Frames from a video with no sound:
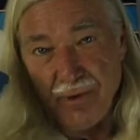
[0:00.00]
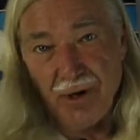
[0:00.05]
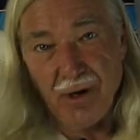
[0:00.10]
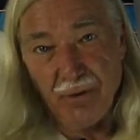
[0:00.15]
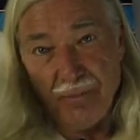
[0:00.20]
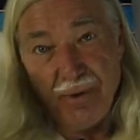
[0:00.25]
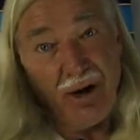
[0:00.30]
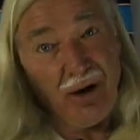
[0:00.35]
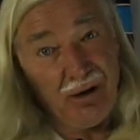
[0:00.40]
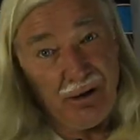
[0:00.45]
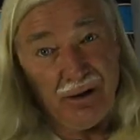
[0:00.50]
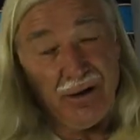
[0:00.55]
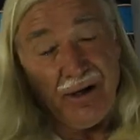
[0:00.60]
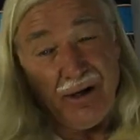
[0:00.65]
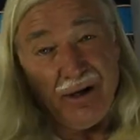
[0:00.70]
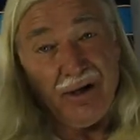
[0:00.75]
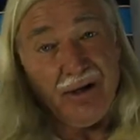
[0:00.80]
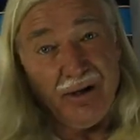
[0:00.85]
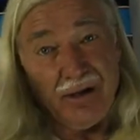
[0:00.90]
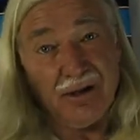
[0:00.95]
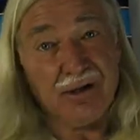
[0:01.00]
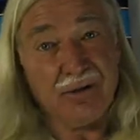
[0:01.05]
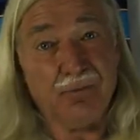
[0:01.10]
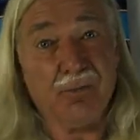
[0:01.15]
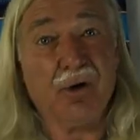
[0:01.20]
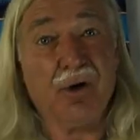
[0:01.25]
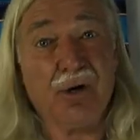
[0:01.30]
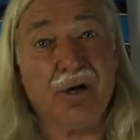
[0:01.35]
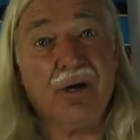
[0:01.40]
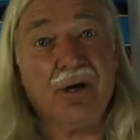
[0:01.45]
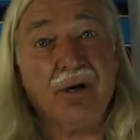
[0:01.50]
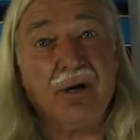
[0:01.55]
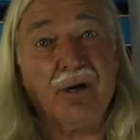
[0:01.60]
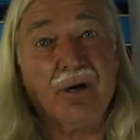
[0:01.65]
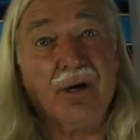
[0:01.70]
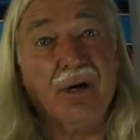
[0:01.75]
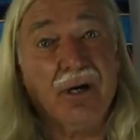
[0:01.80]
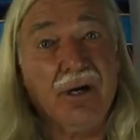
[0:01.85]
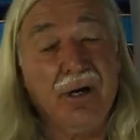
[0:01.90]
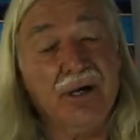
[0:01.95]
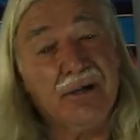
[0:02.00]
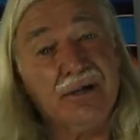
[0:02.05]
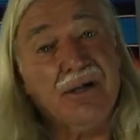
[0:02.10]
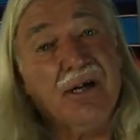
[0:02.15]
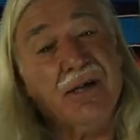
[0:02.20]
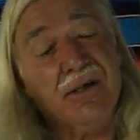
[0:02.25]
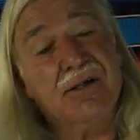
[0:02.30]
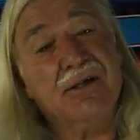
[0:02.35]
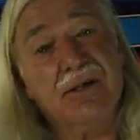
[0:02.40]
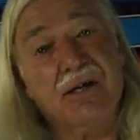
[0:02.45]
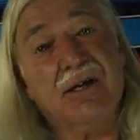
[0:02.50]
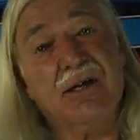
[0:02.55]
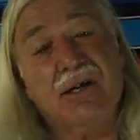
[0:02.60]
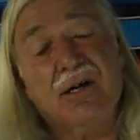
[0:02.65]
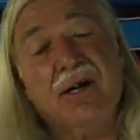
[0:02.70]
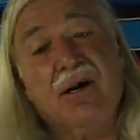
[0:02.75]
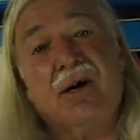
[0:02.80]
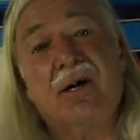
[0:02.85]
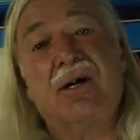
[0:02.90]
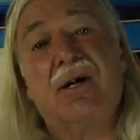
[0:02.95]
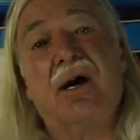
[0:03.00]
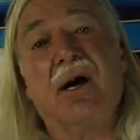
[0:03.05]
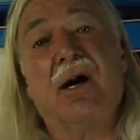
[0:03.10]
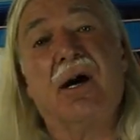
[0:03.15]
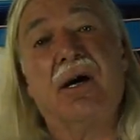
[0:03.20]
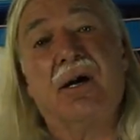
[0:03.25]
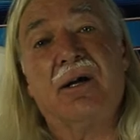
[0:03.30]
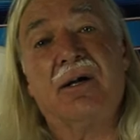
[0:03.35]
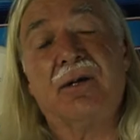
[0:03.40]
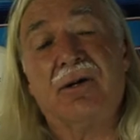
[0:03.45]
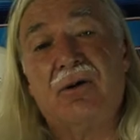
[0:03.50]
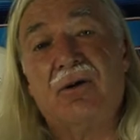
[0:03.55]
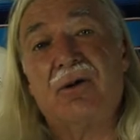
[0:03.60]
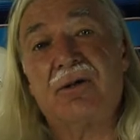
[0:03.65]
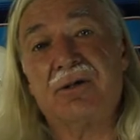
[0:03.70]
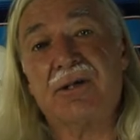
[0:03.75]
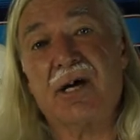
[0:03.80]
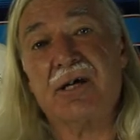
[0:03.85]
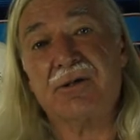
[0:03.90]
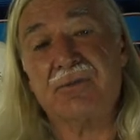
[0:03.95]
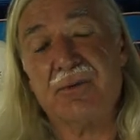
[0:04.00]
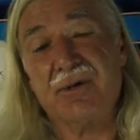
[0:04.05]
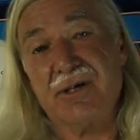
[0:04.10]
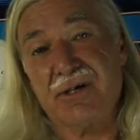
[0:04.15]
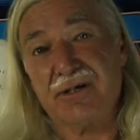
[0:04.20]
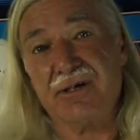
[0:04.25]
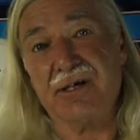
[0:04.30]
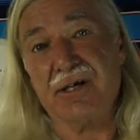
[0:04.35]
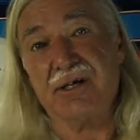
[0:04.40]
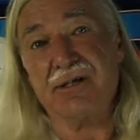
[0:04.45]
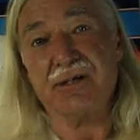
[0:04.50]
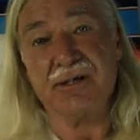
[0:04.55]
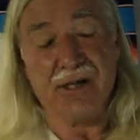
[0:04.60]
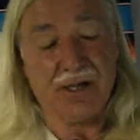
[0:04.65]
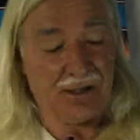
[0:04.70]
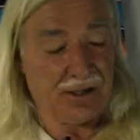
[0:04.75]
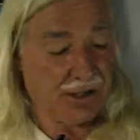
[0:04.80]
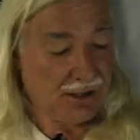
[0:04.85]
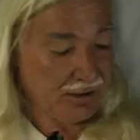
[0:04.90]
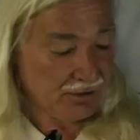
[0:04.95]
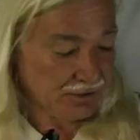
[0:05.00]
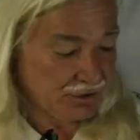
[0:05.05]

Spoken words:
But apparently in this book here, it says that, in the Old Testament, it says that,